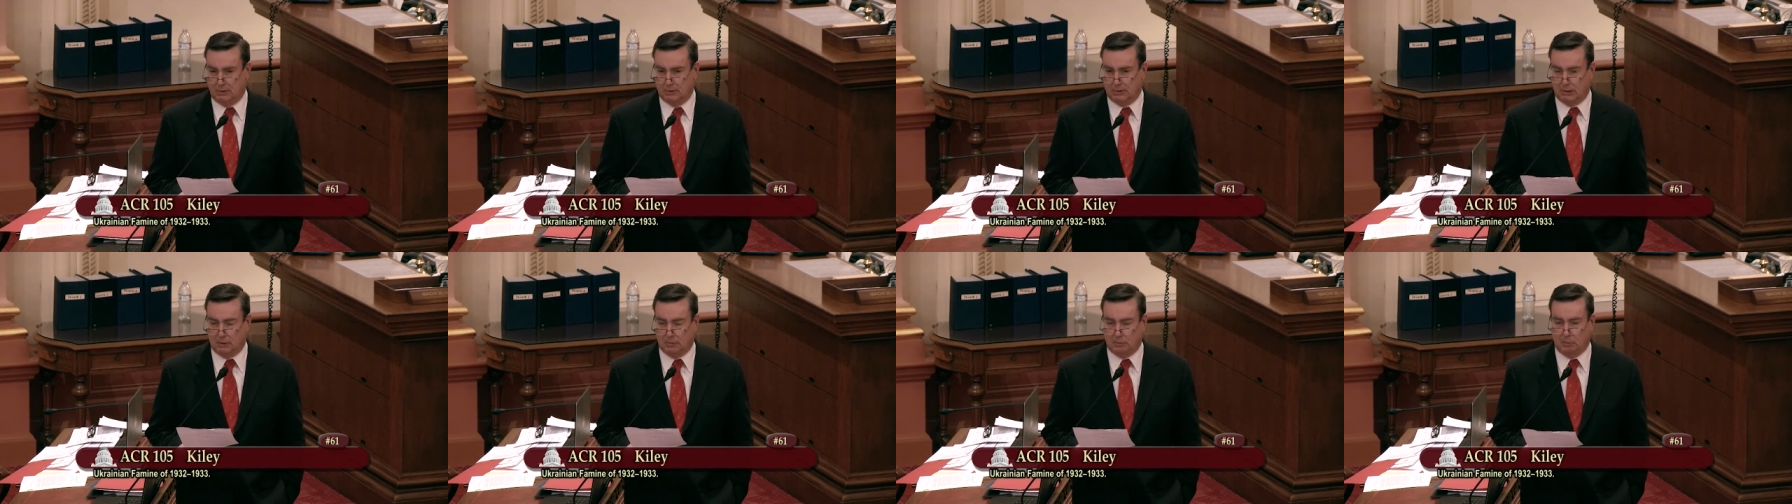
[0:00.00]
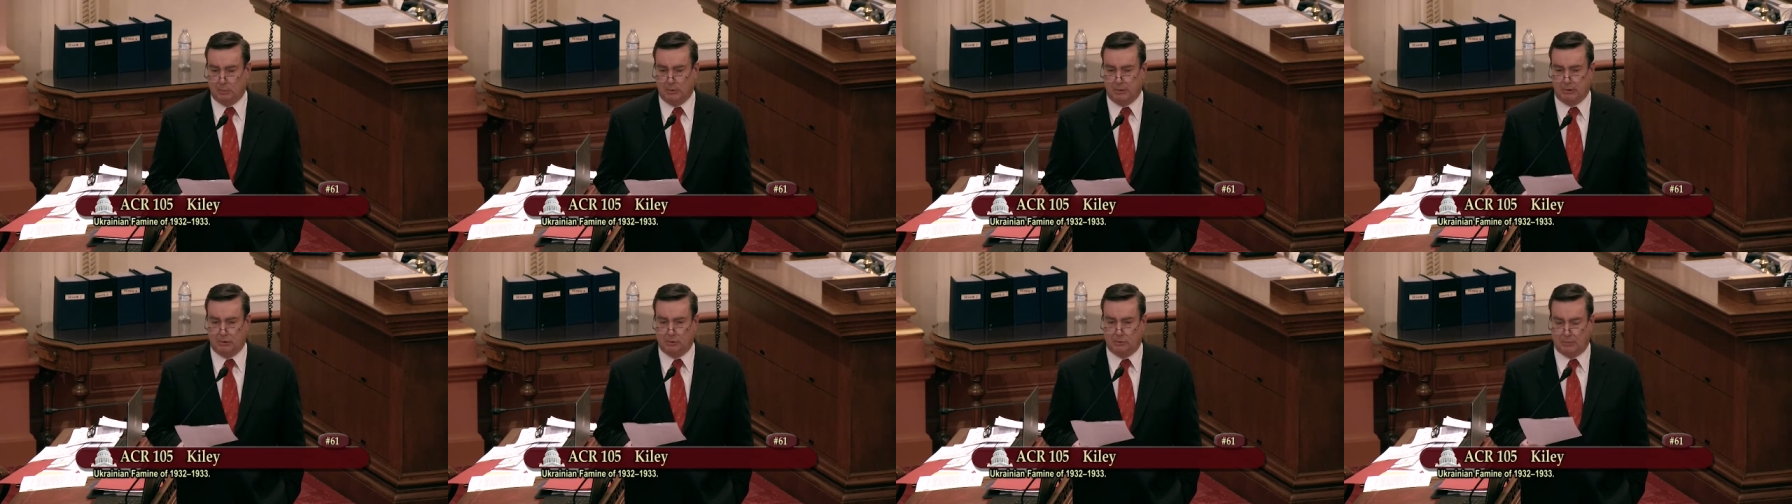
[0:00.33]
that
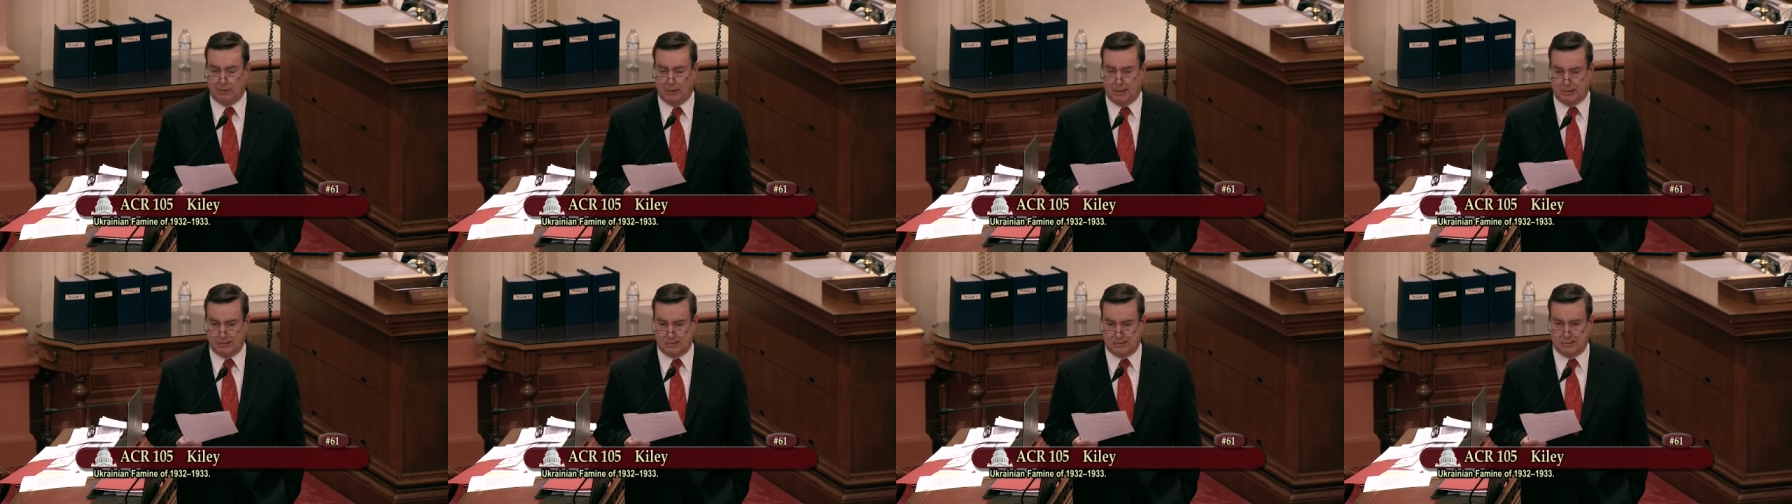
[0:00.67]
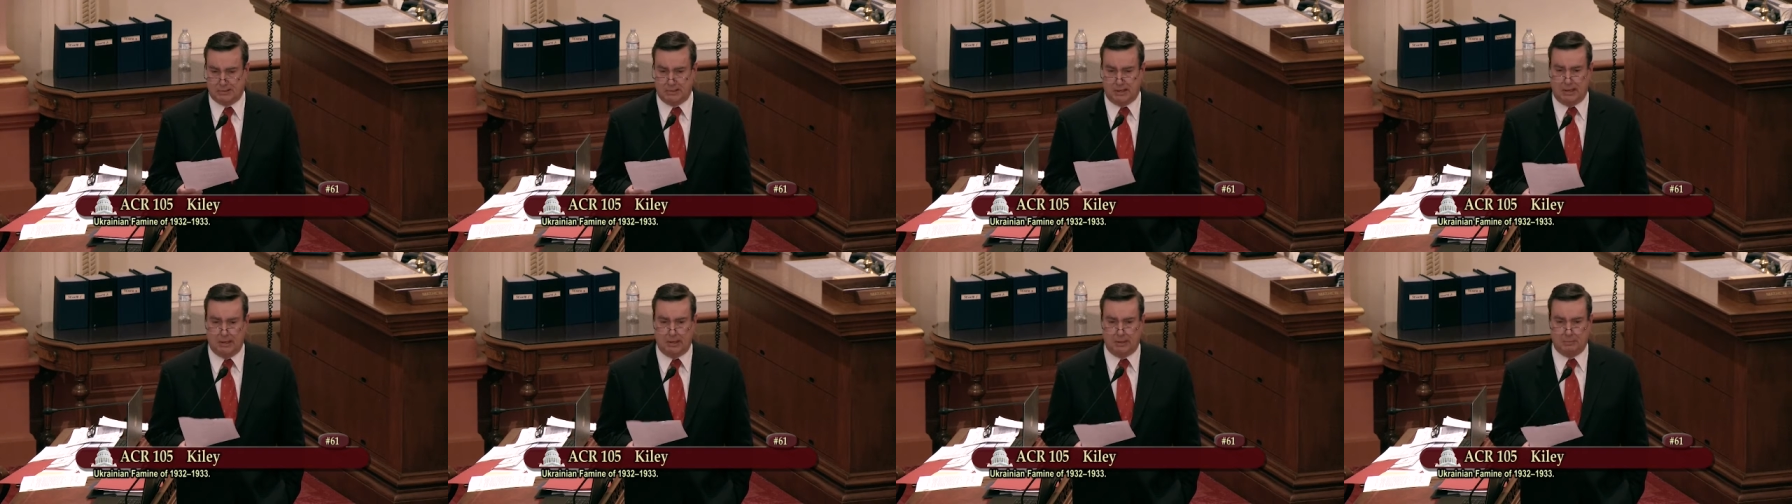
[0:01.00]
we do not
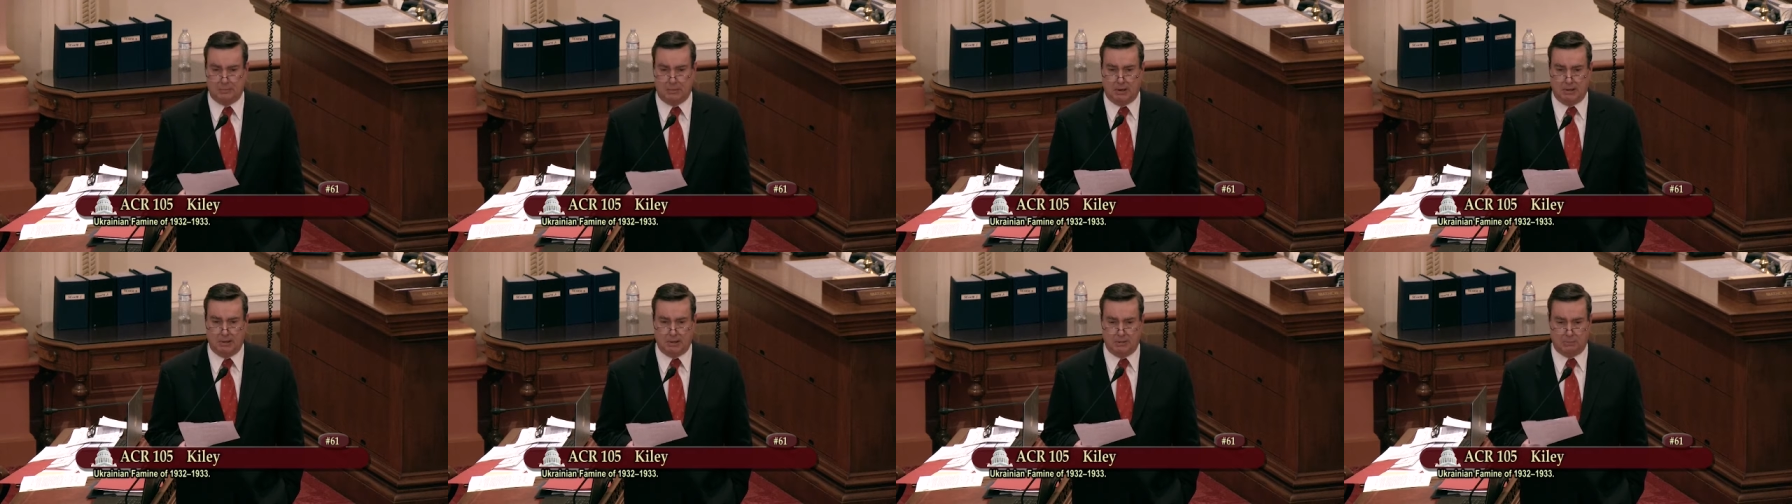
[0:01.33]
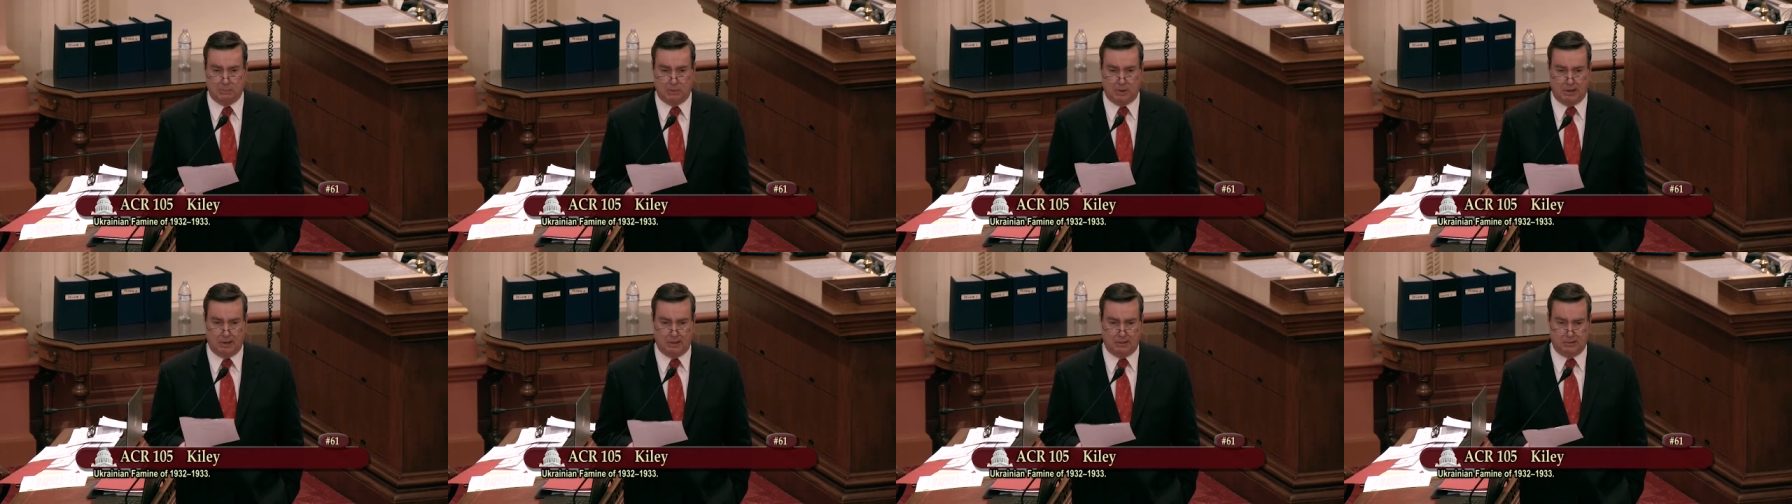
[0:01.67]
stand by the
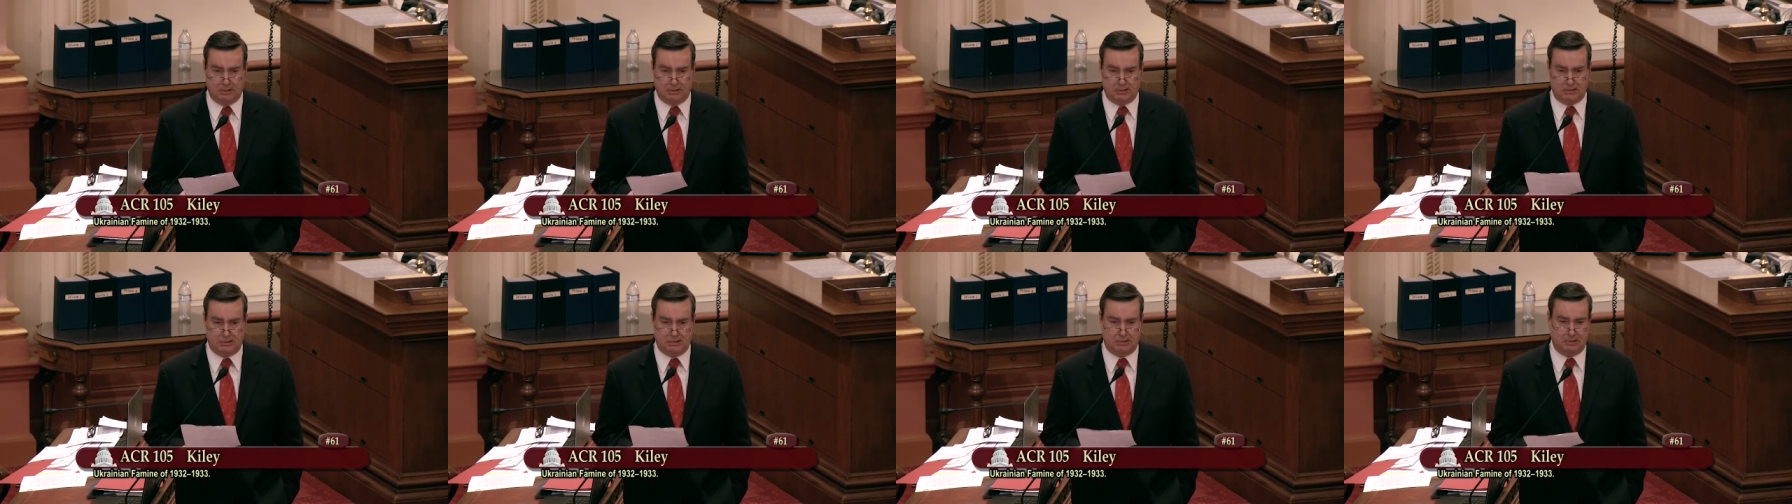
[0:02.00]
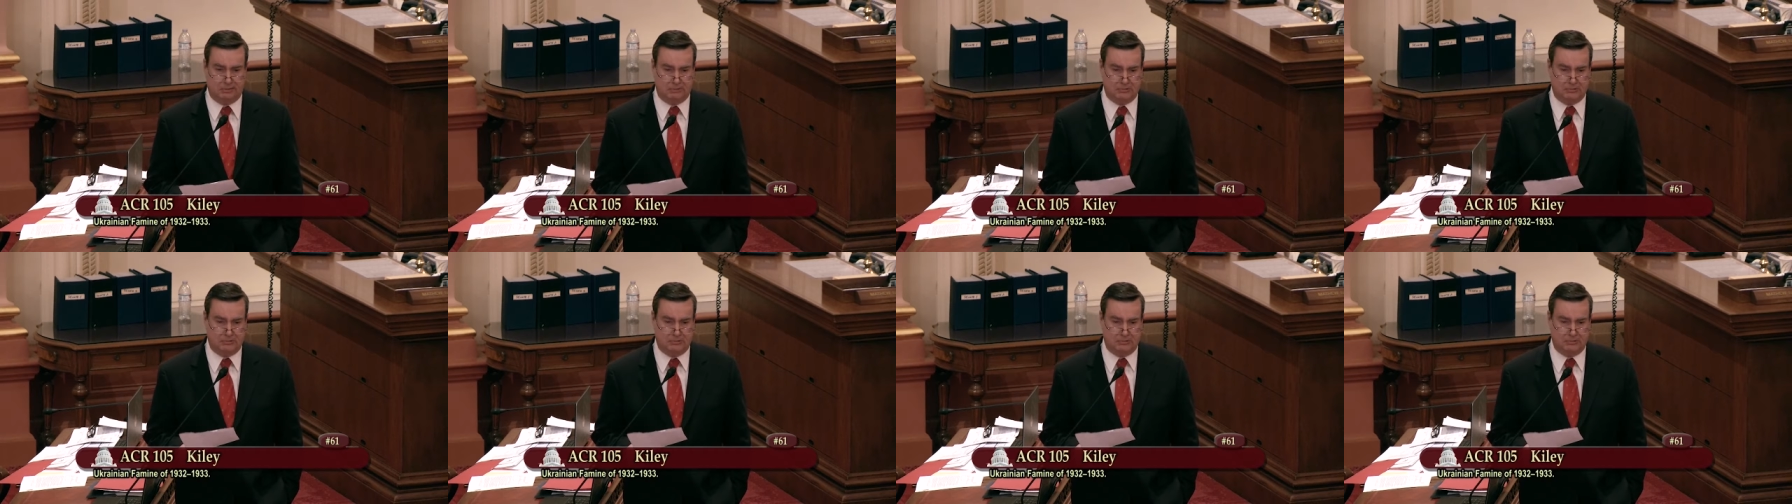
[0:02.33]
practices